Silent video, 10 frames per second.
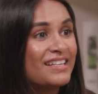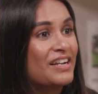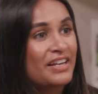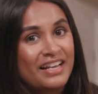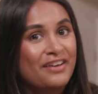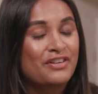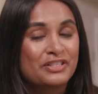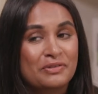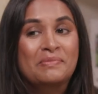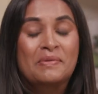They're like, can I have an
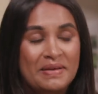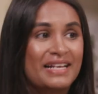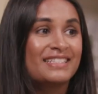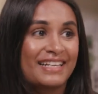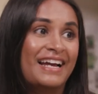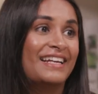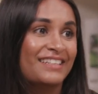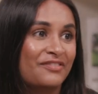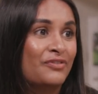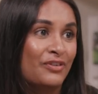ice cream? I'm like, yes, okay,
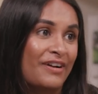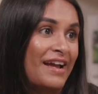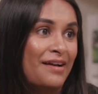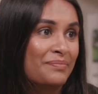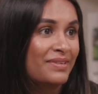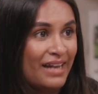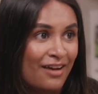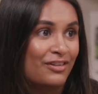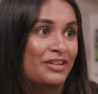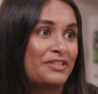4 a.m,
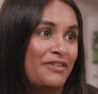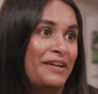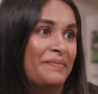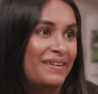have an ice cream.